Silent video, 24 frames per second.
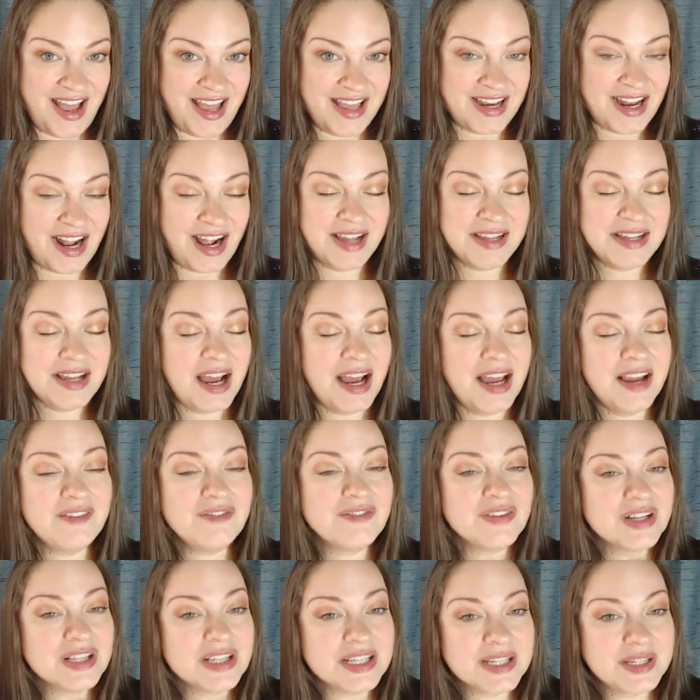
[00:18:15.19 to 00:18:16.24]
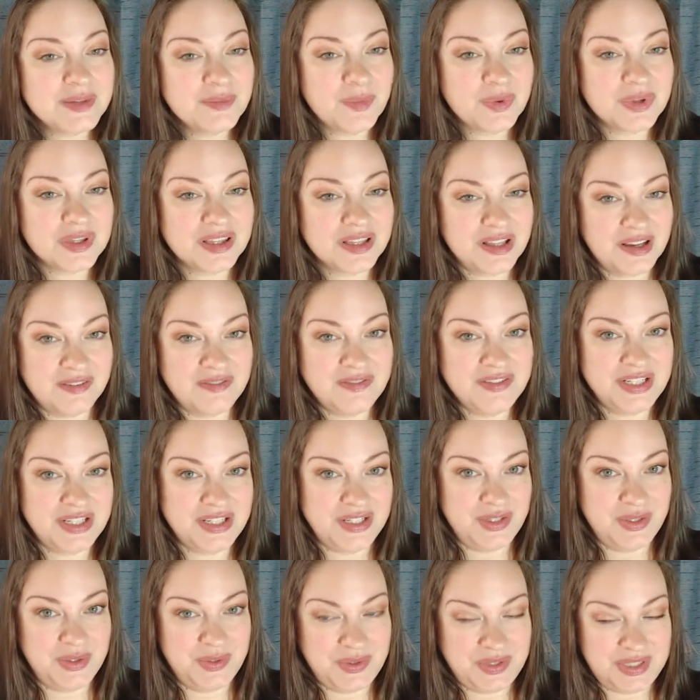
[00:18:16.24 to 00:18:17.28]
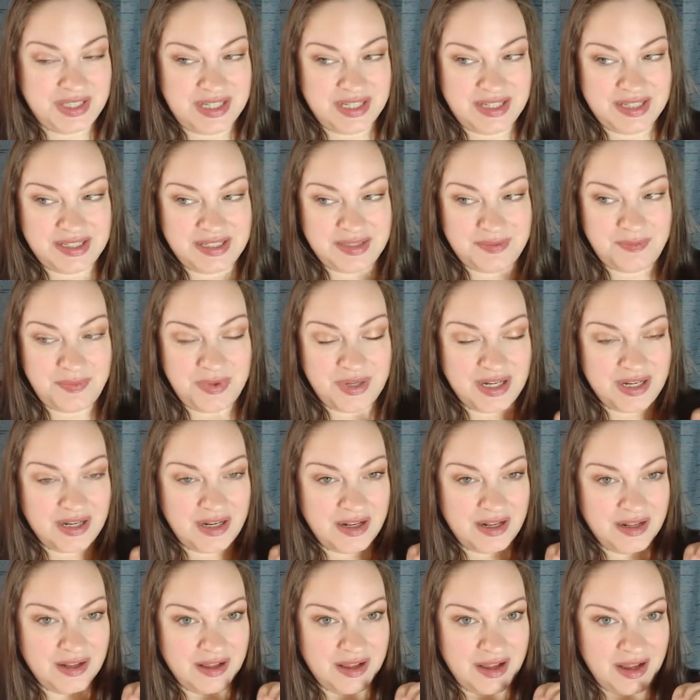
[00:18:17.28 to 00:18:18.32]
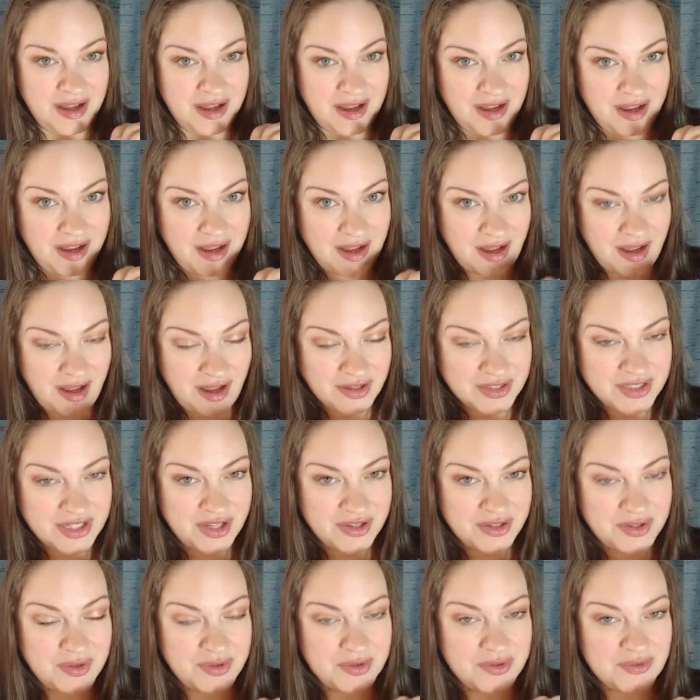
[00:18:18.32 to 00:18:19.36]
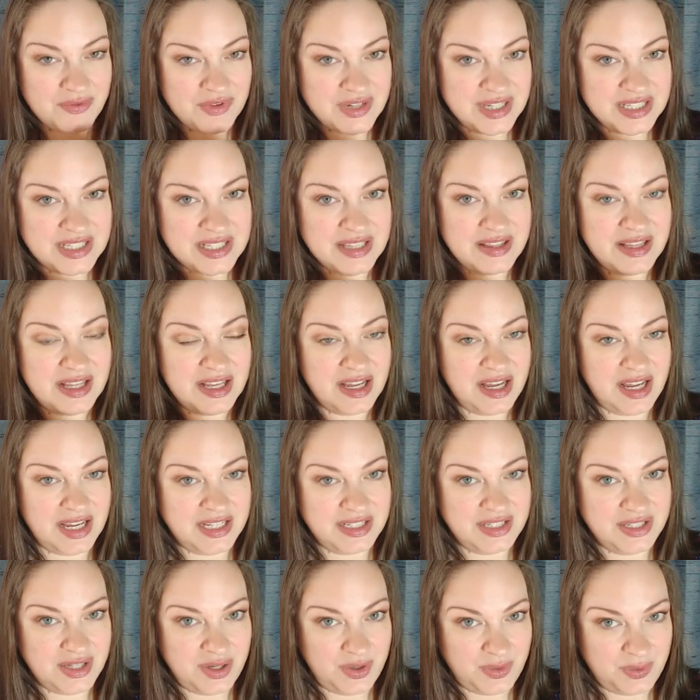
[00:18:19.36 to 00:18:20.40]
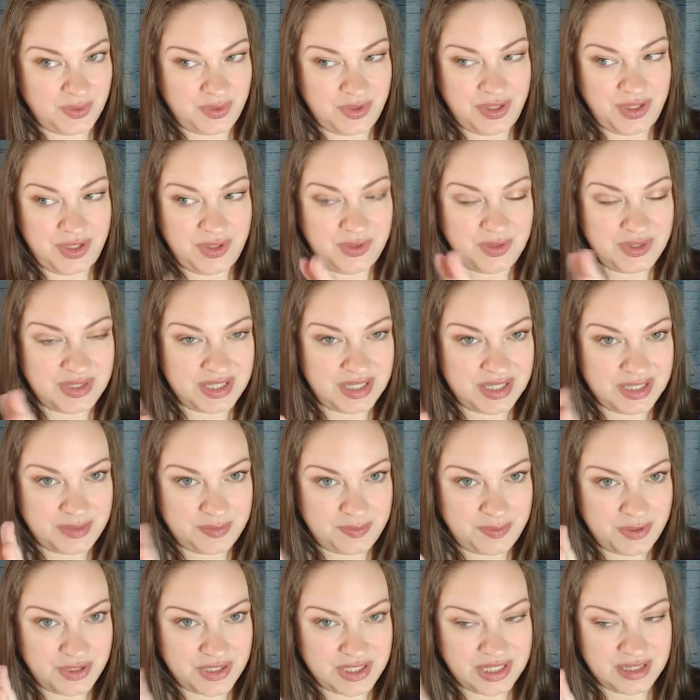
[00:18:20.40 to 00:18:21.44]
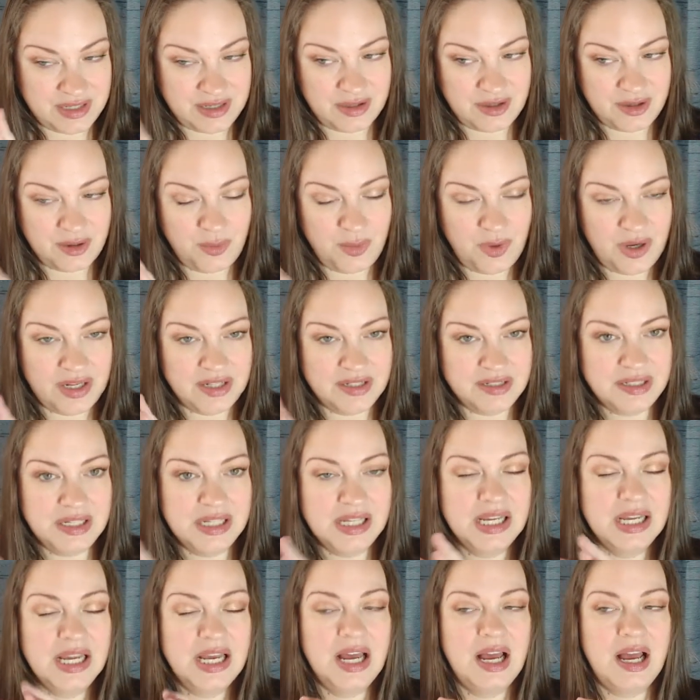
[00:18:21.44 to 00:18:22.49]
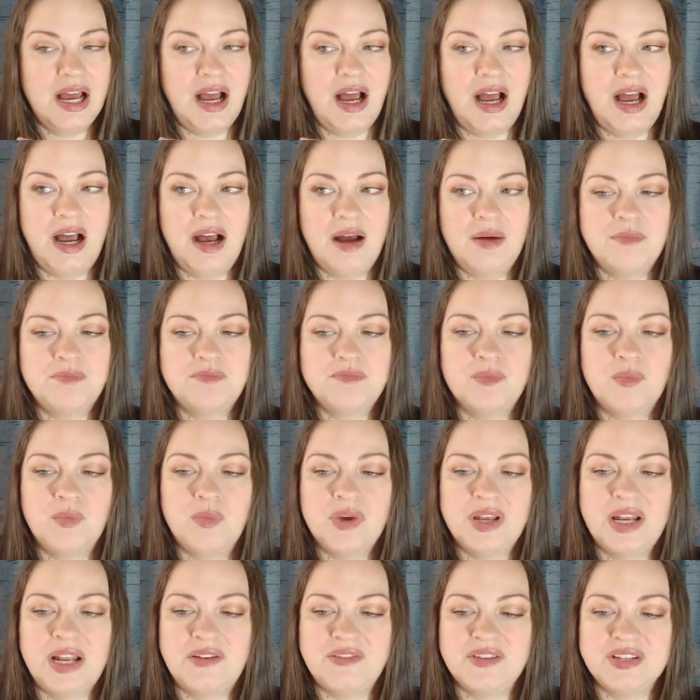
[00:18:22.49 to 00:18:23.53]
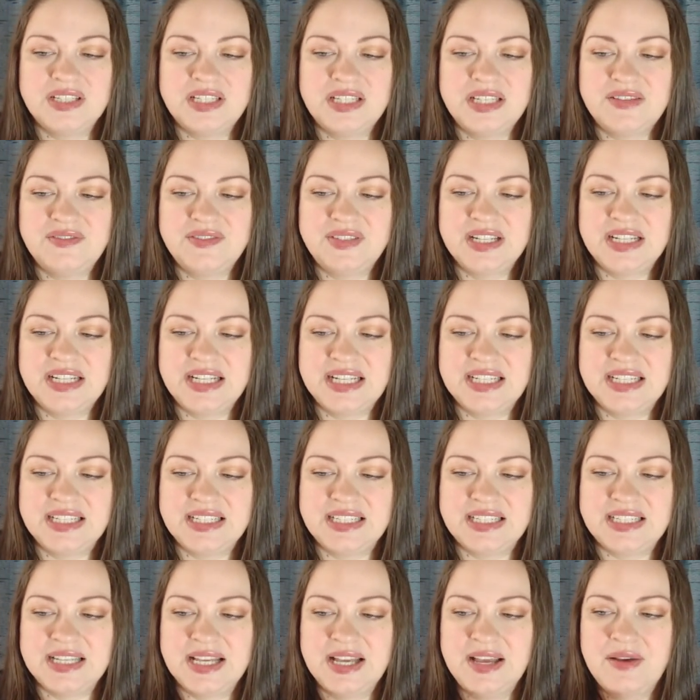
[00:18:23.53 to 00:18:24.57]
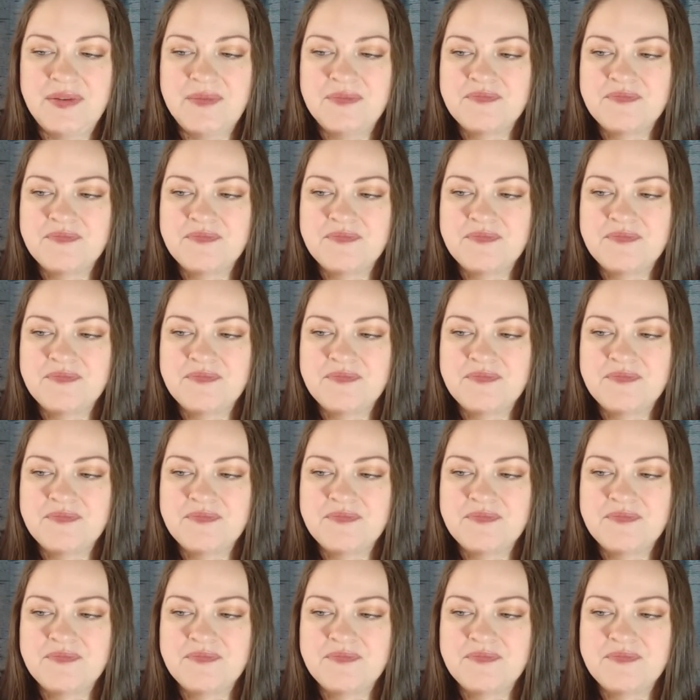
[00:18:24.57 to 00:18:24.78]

And I, I really would love to use this, but I'll tell you the reason that I don't use this particular one um, when I received it is